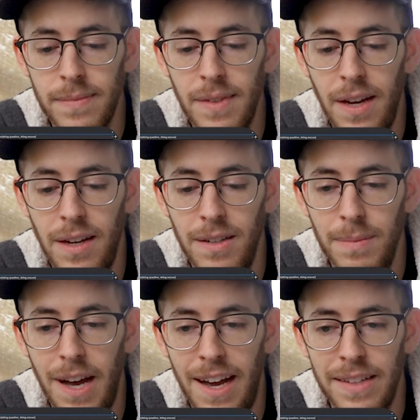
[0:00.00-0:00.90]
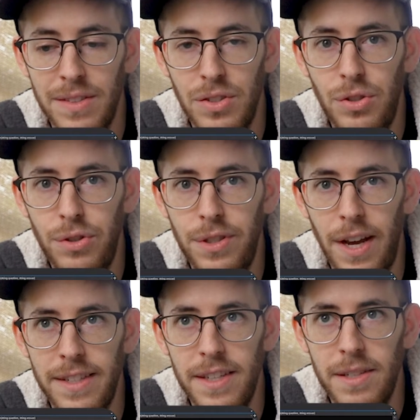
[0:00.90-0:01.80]
I
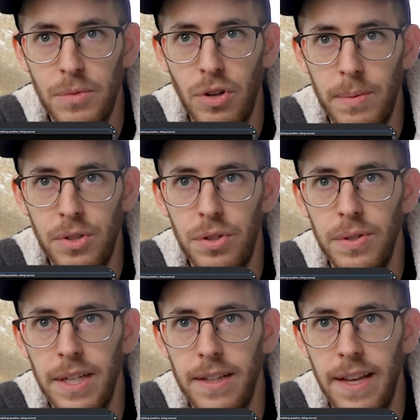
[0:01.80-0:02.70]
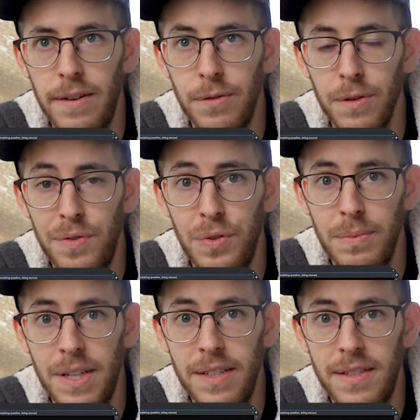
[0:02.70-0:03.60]
did some troubleshooting on that for a few
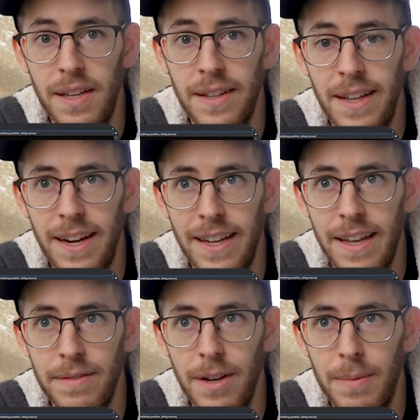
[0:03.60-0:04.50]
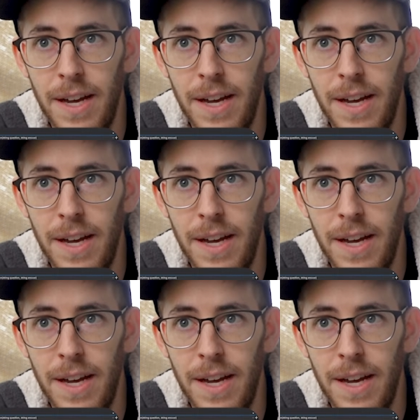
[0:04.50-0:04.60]
minutes, and then I gave up.